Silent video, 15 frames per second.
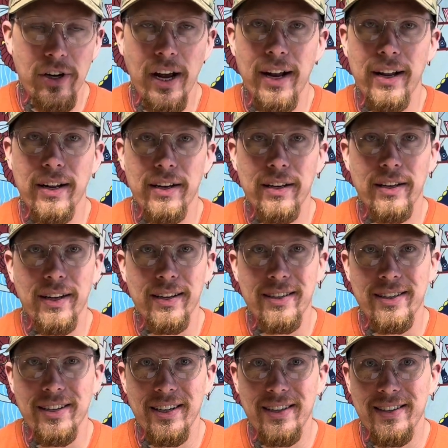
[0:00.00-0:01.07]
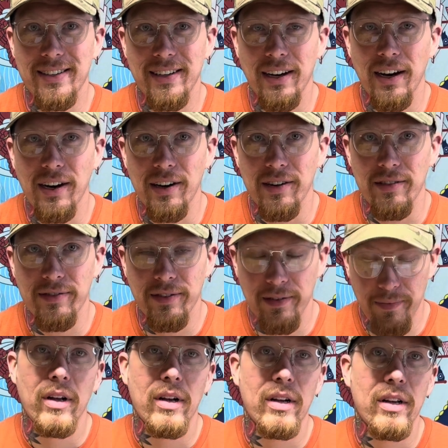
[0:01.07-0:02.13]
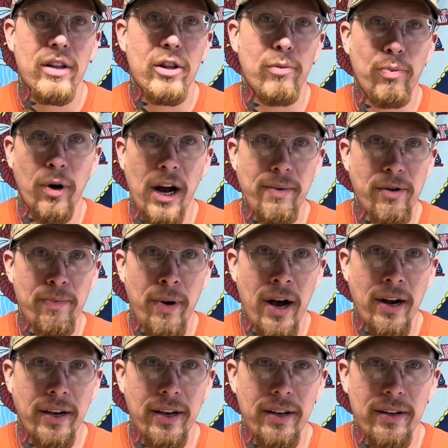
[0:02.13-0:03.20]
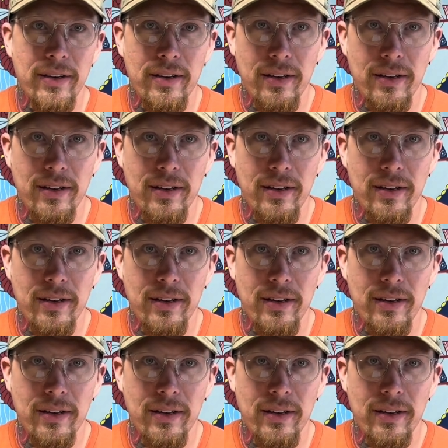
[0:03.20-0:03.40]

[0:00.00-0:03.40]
and it consists of the primer pocket,